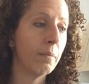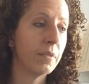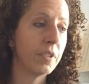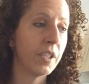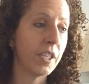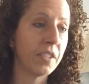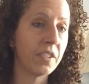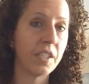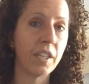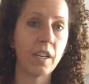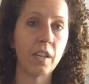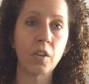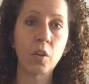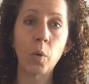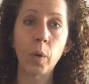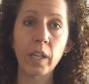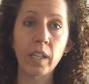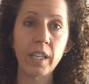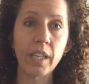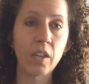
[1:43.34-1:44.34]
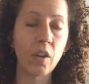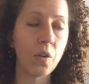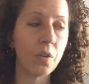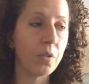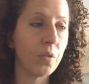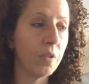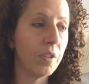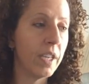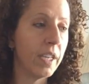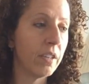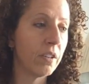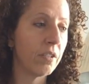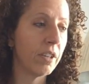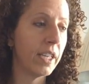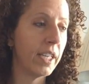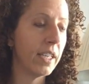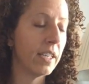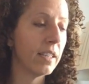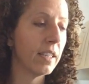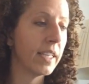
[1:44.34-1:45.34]
Just to quickly go through the
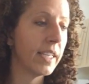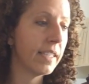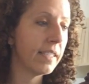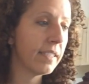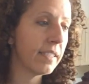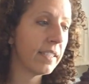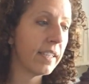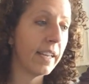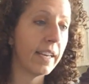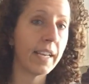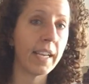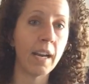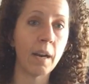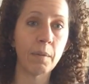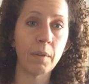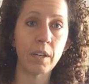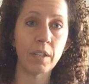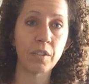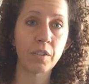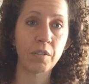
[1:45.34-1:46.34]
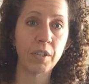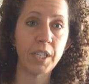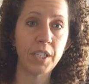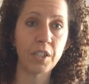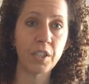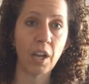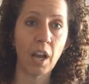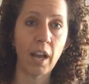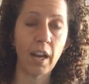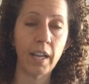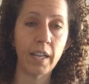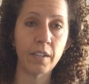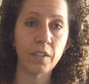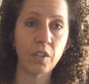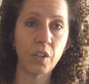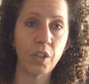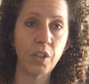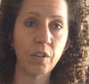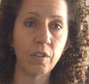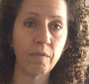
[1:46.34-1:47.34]
ingredient list, and again I'm going to screenshot it
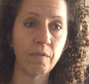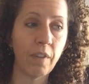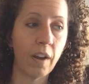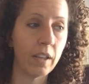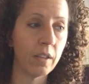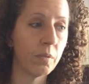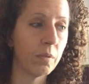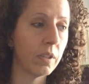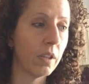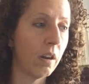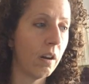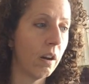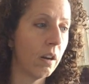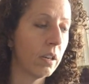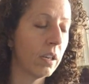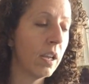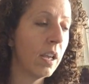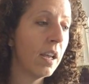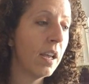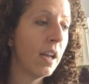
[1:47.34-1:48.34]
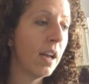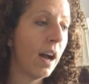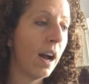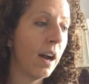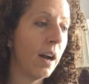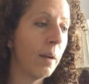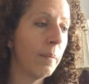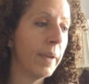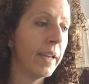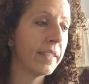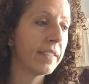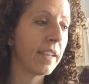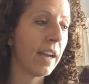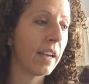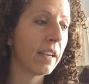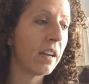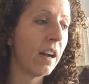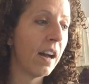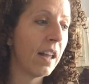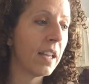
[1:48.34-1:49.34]
so you can follow along. It's
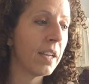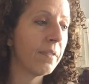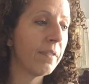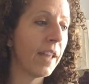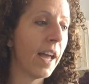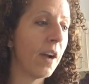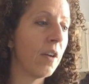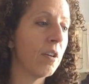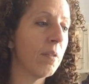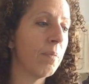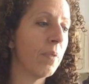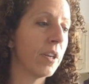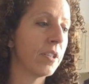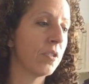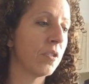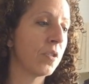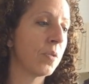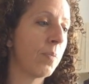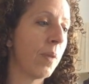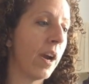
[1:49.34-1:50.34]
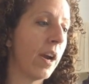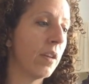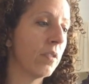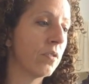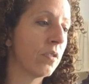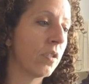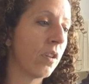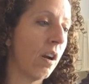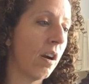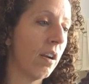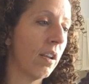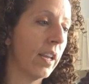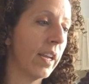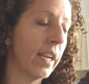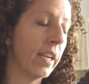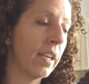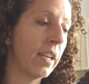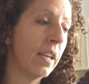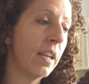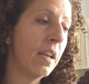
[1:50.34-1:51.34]
got cauliflower, Brussels sprouts,
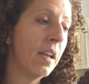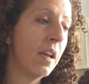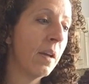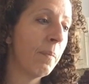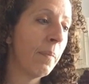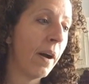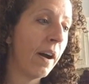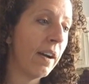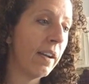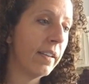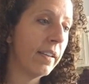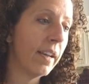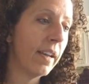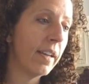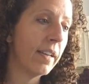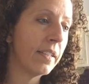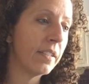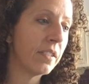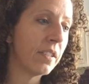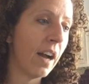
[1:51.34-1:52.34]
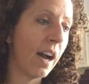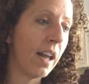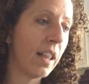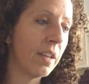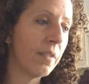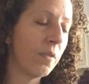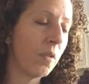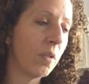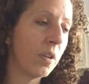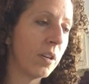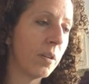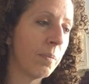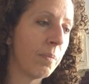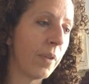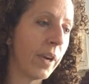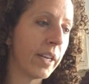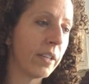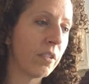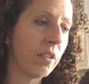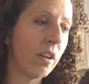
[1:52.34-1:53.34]
garlic, pine nuts, olive oil,
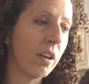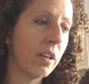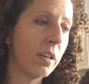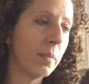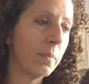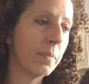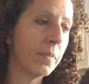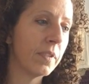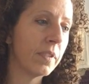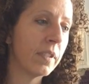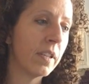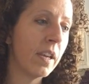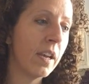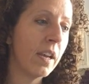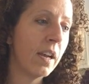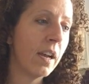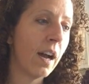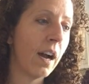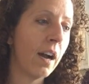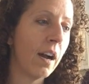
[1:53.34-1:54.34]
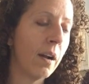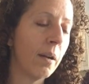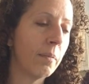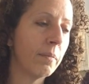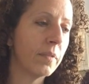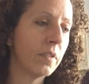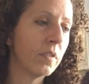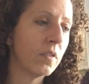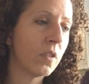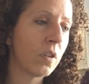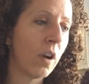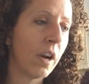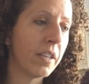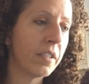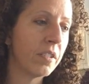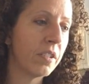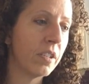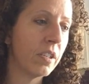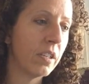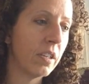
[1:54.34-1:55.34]
breadcrumbs,
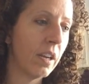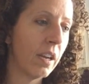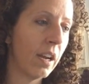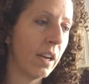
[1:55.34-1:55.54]
crushed